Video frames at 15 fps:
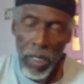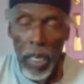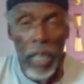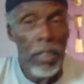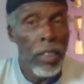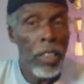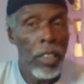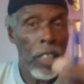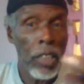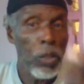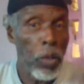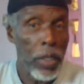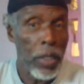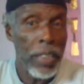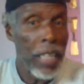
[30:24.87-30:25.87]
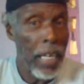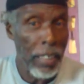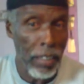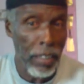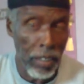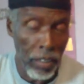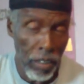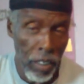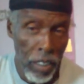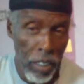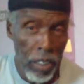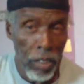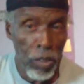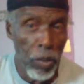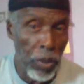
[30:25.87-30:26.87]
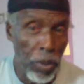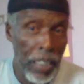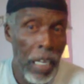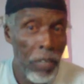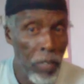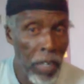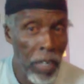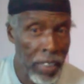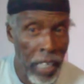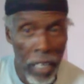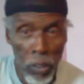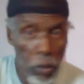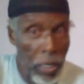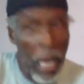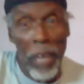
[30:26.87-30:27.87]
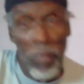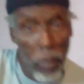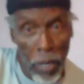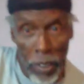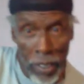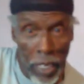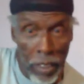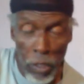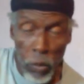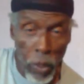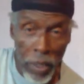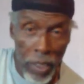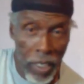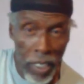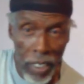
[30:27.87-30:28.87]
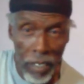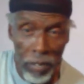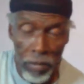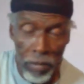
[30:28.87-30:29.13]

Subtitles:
And Jesus was sent to save us and to die for us, as it was said.